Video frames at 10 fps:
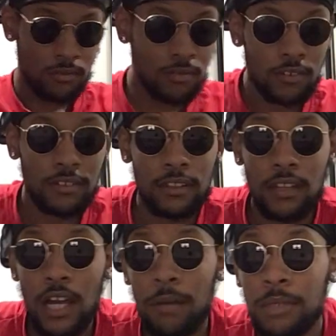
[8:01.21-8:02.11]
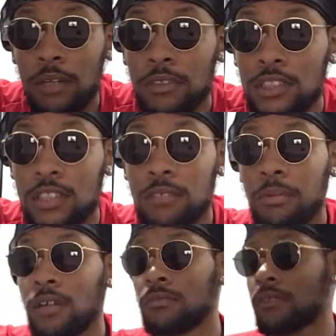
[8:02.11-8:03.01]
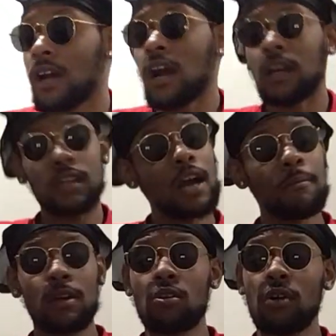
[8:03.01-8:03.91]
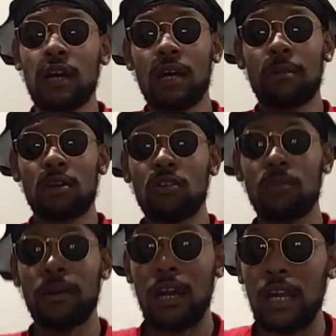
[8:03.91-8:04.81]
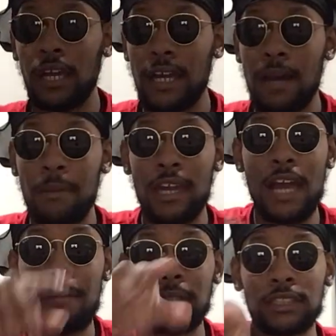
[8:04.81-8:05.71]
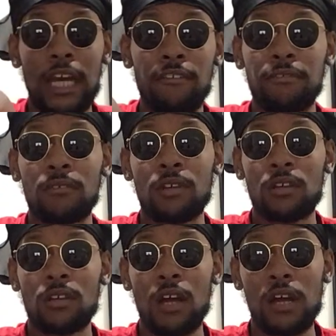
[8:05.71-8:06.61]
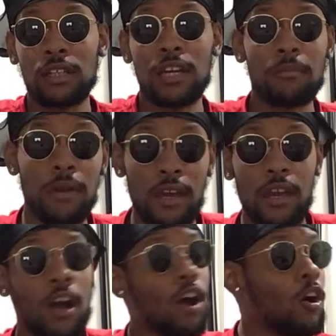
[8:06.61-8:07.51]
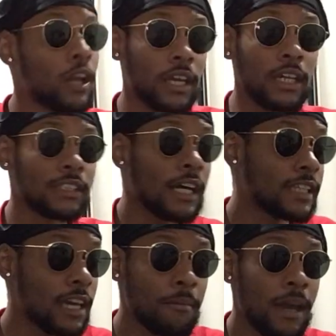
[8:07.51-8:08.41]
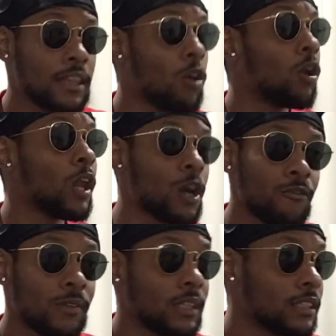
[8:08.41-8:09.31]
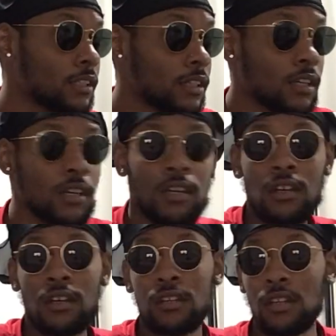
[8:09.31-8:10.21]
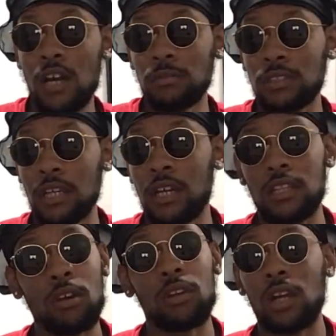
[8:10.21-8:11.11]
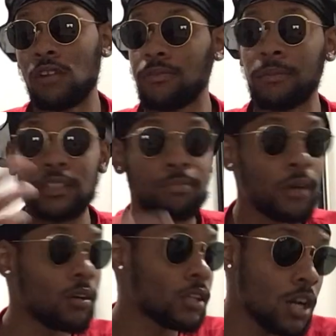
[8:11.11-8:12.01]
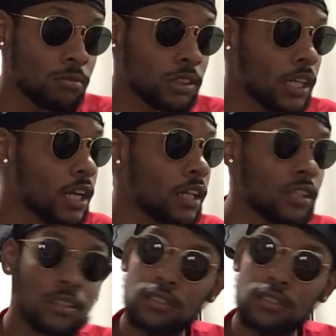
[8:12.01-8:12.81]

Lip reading: I'm done with this shit, bro. Y'all be cool. Y'all be cool, man. I love y'all, man. Y'all be safe out there, man. All the kids out there, man. Don't learn from these. You know what I'm saying? Don't learn from this, bro. You know what I'm saying?